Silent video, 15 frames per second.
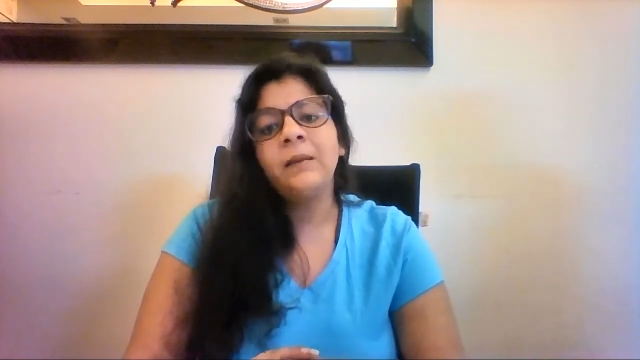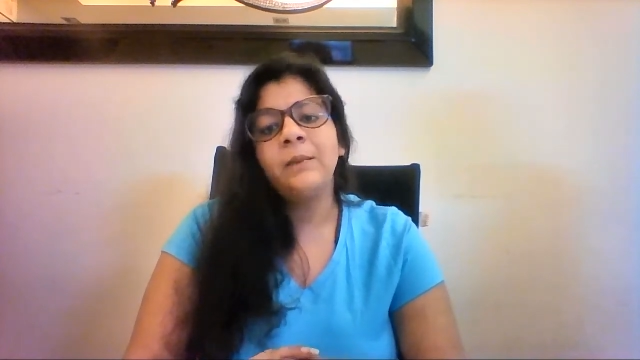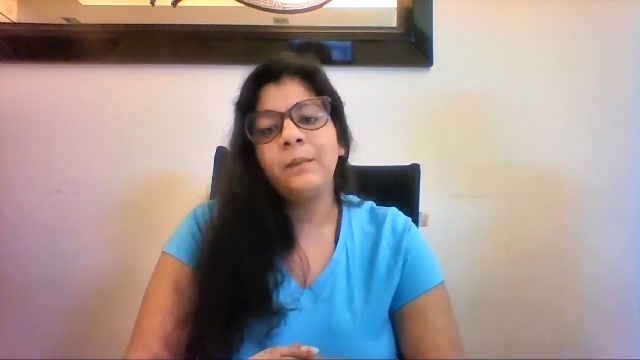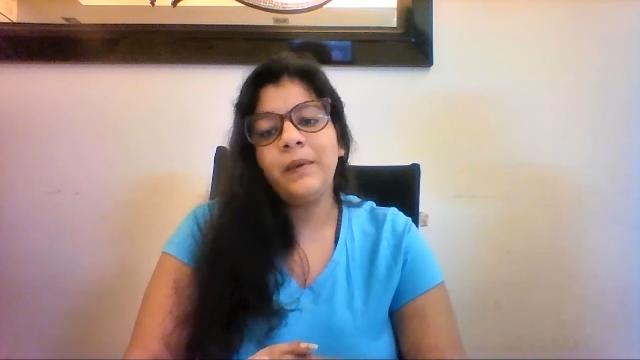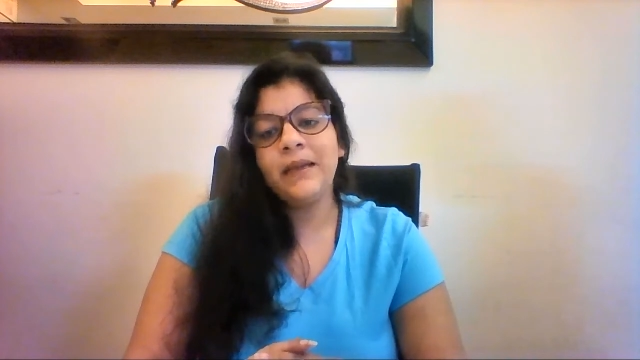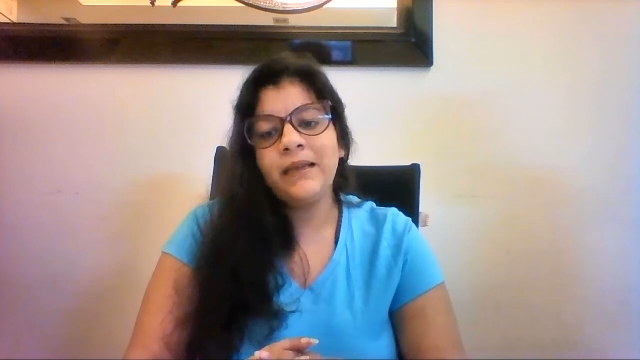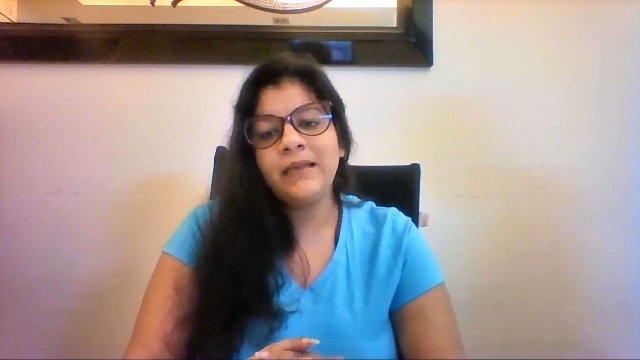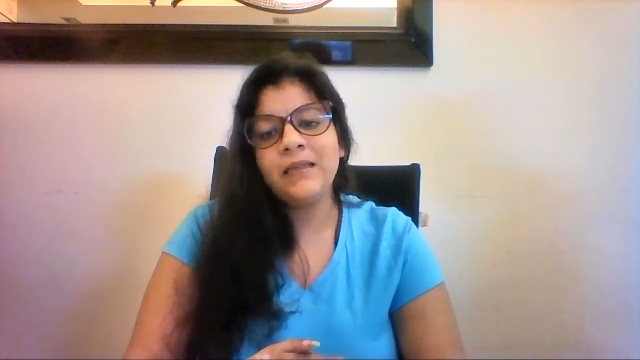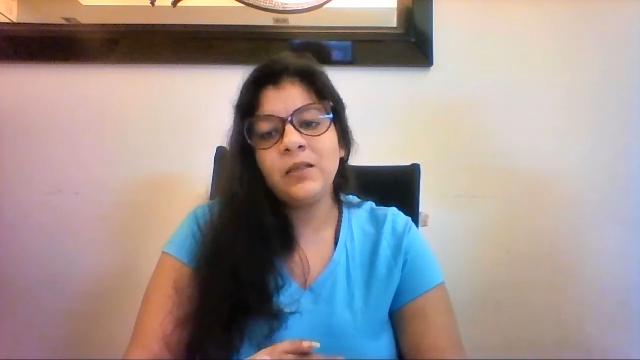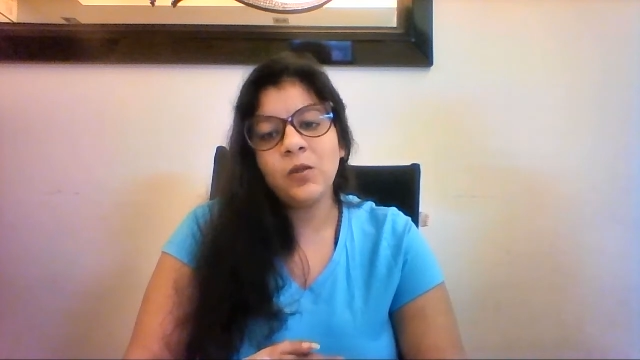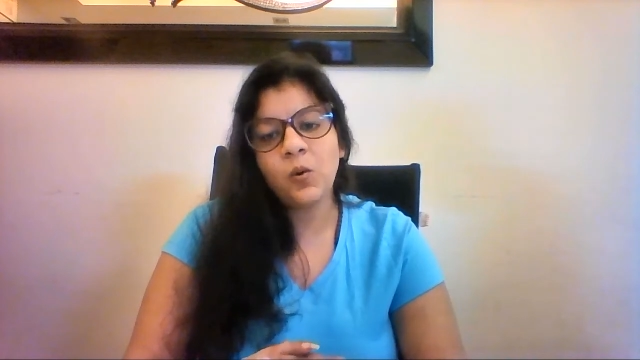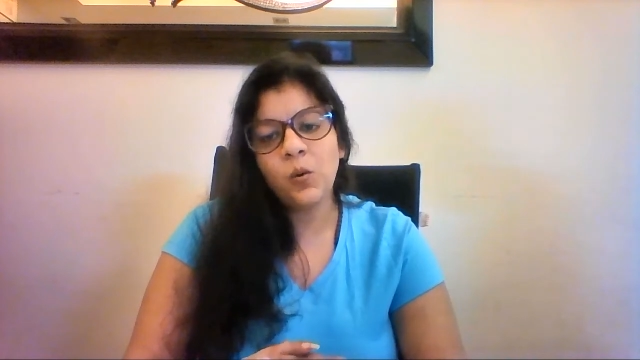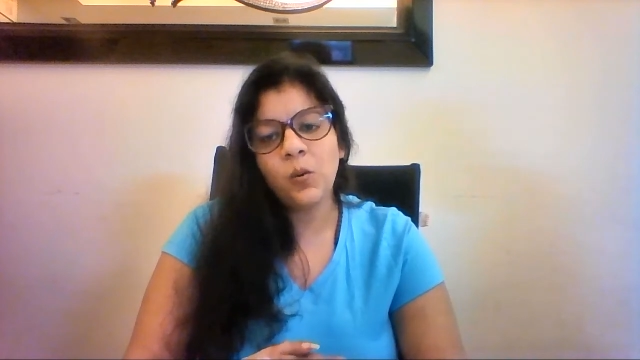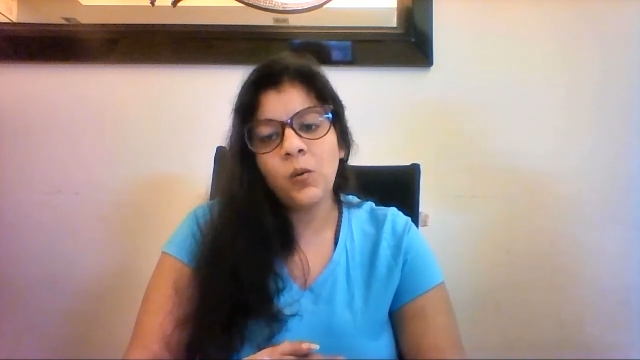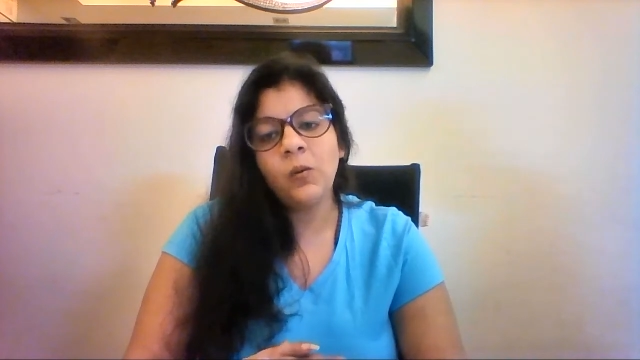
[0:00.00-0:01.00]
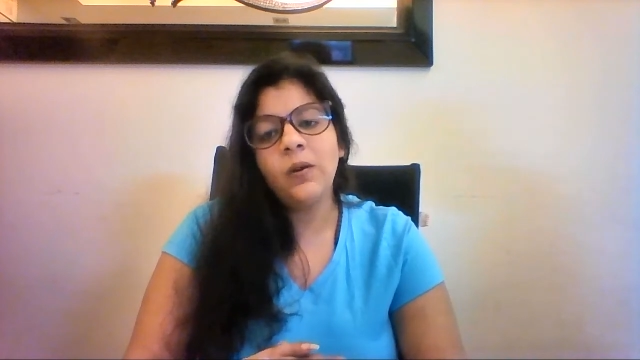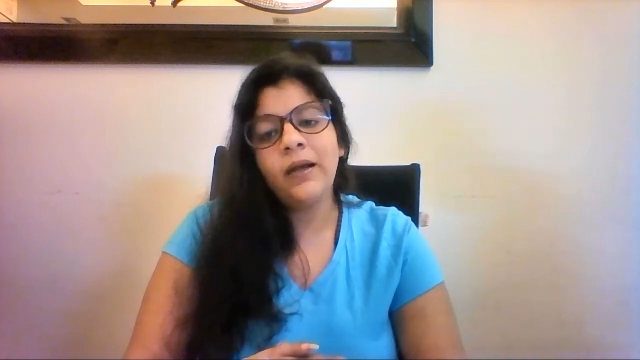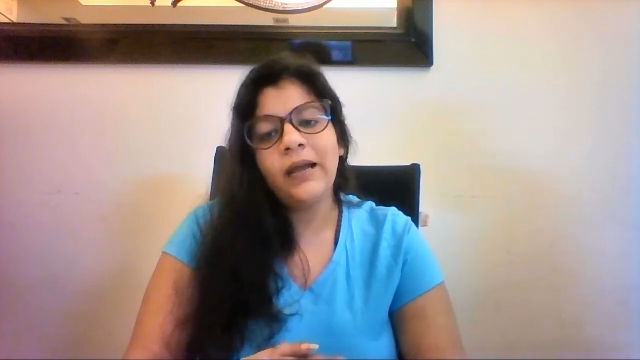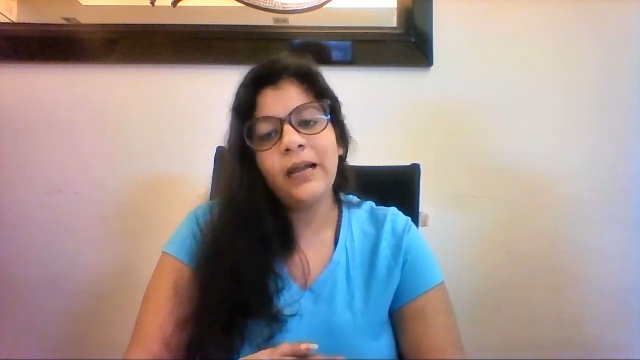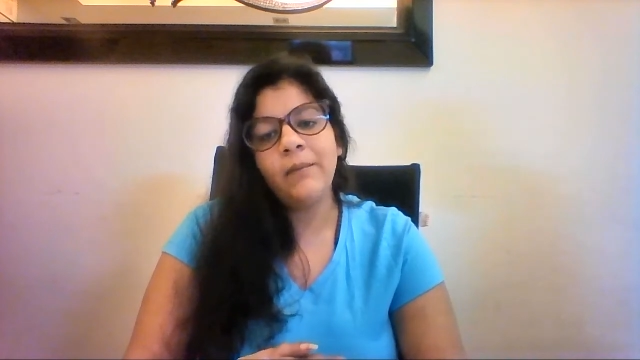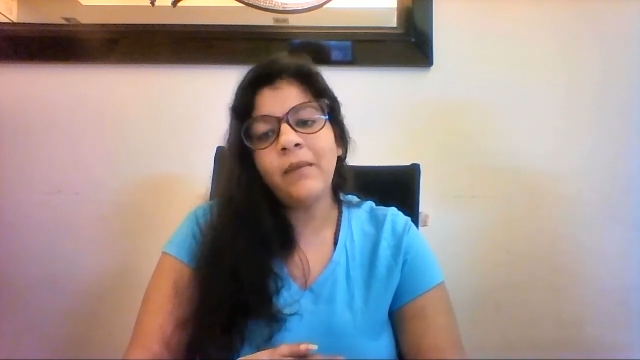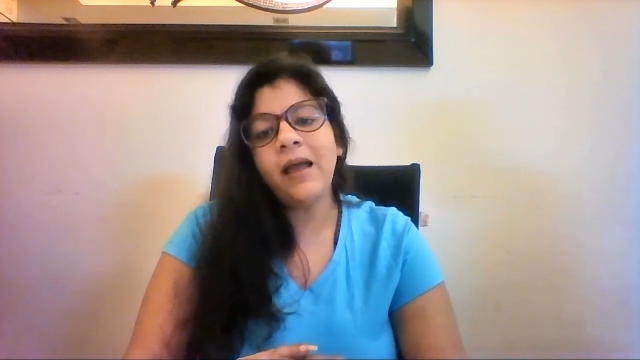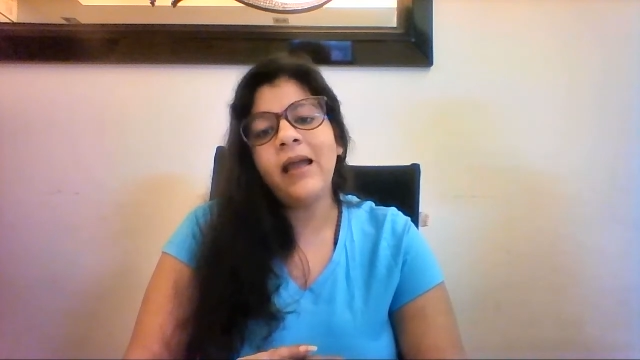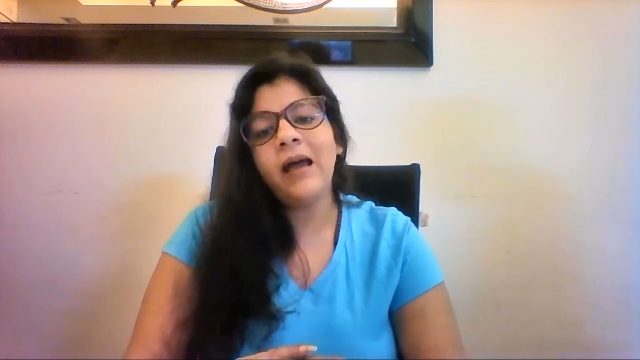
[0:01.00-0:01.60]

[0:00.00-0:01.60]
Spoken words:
please know in my